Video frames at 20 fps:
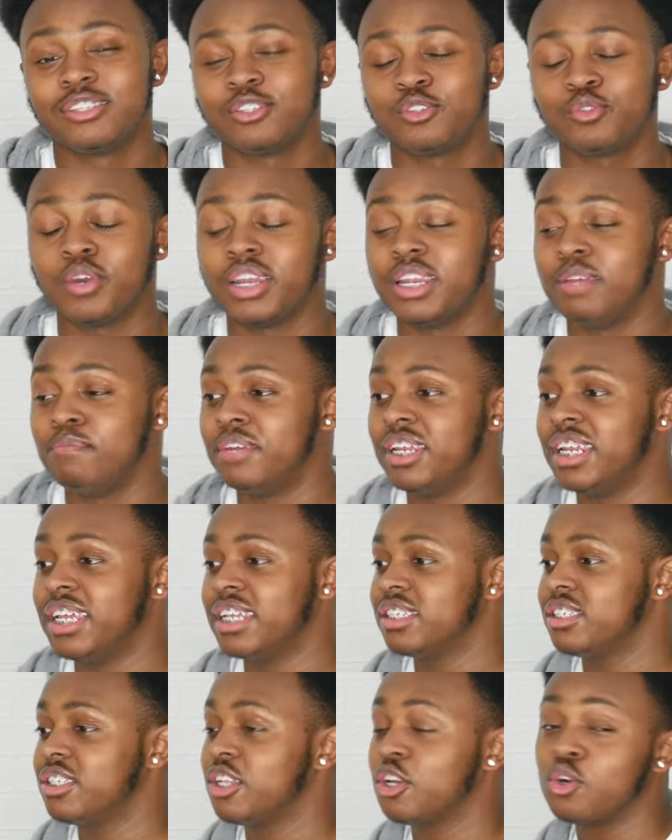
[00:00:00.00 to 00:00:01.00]
to 20
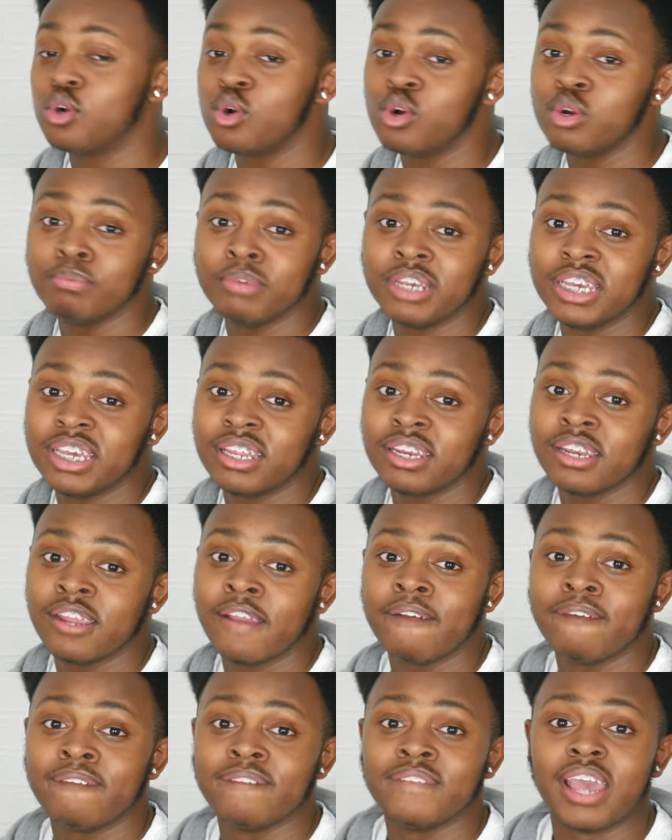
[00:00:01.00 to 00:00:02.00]
minutes, they called me in.
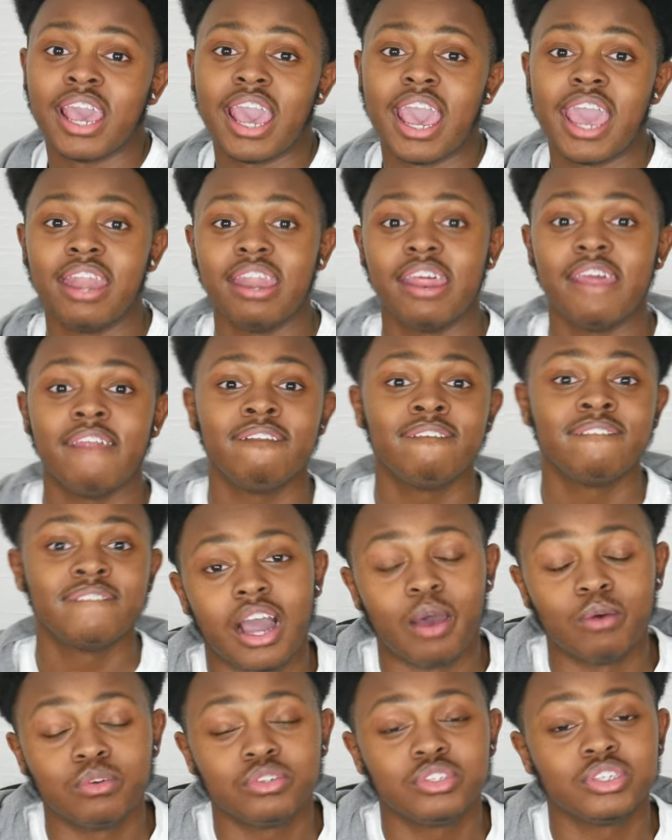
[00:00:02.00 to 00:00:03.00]
And then
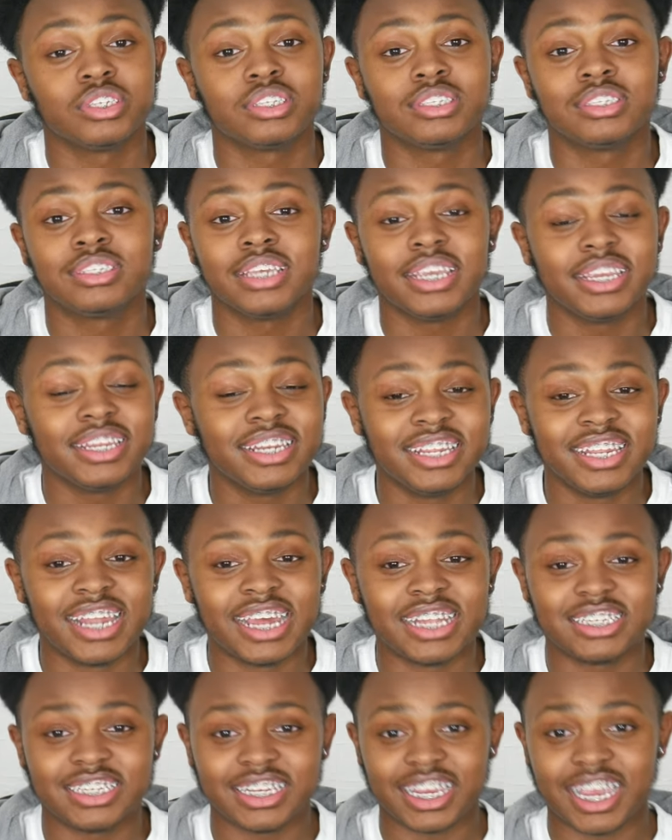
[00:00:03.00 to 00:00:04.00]
I was just sitting in
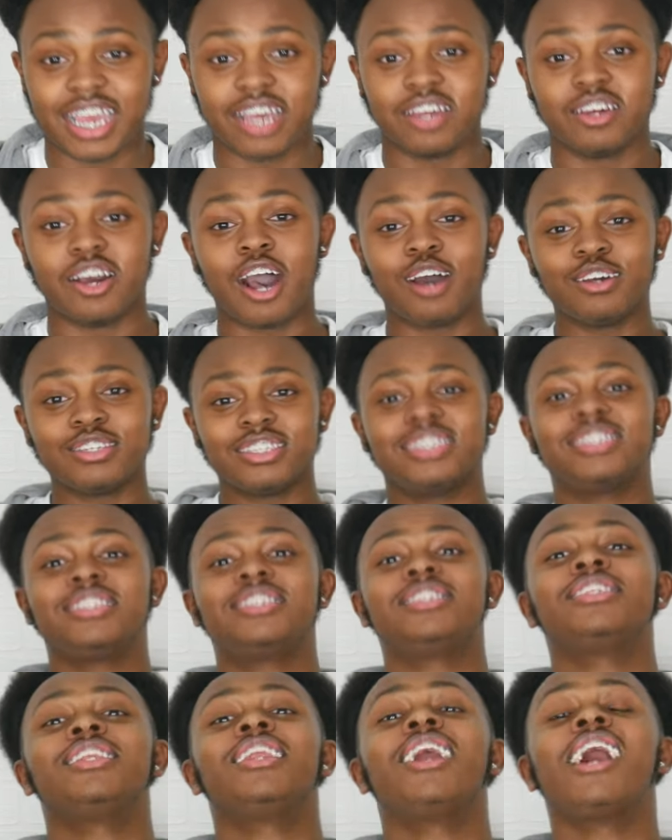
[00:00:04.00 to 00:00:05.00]
that chair. I
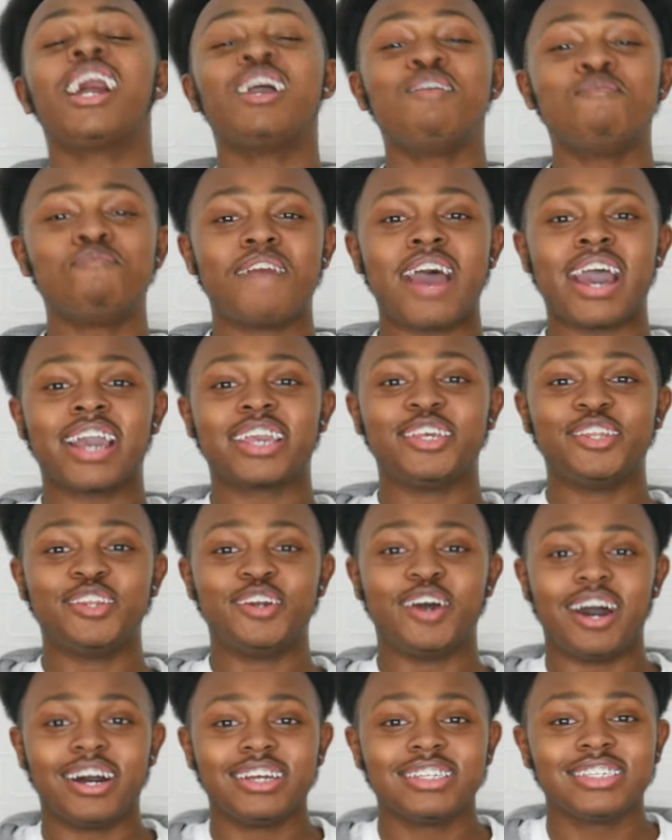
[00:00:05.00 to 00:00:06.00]
was lying back and
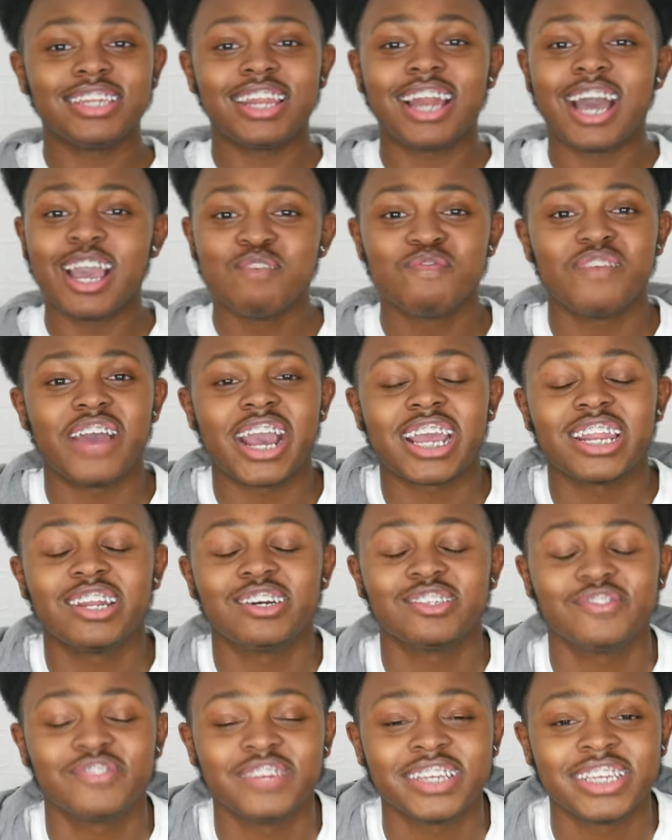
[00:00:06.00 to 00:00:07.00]
I
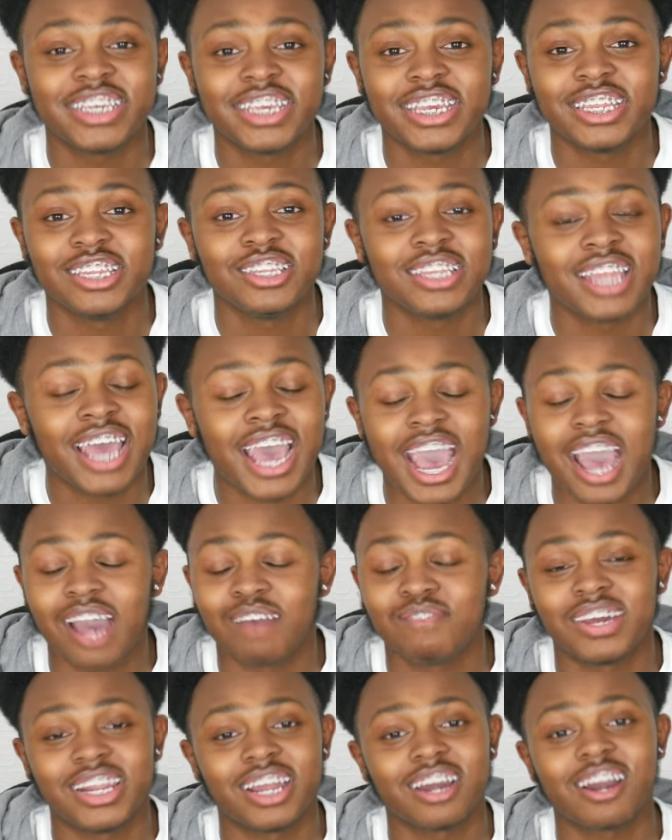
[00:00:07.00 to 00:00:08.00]
was thinking, nah,
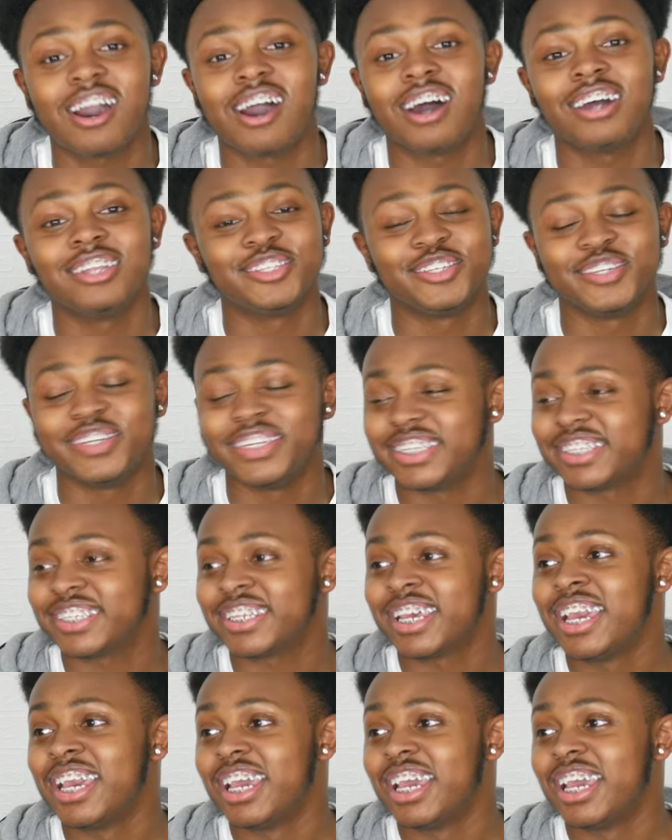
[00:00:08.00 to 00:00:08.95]
man, I can't do this.